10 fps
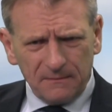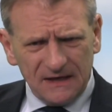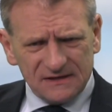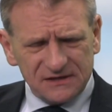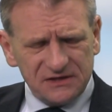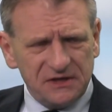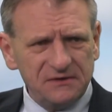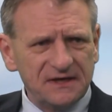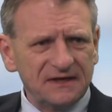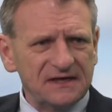
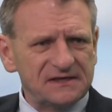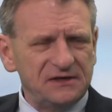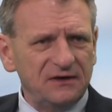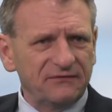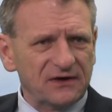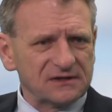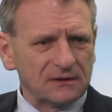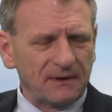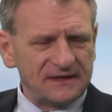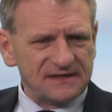instituting this
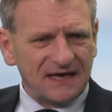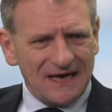universal basic